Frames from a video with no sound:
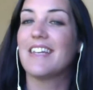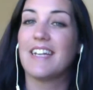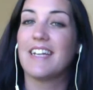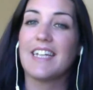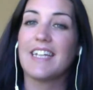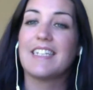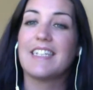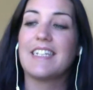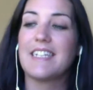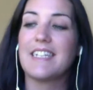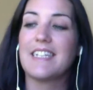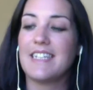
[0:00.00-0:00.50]

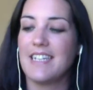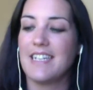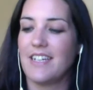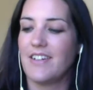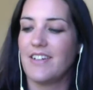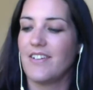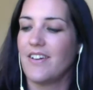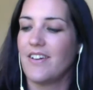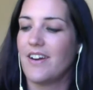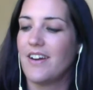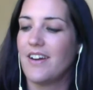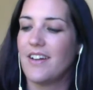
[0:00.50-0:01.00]
sting
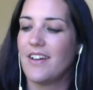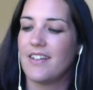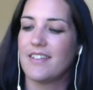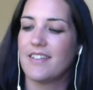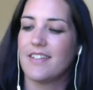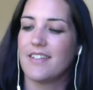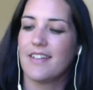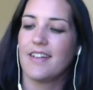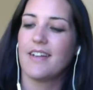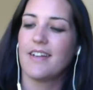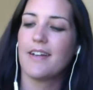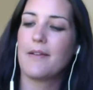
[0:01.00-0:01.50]
your eyes,
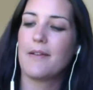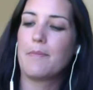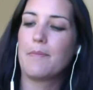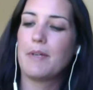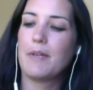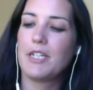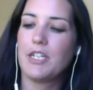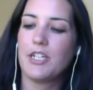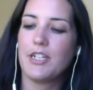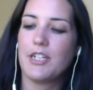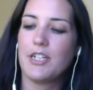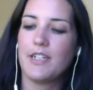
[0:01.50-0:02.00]
like I
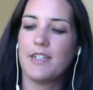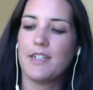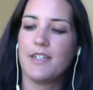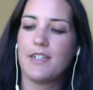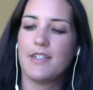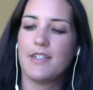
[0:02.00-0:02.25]
mentioned.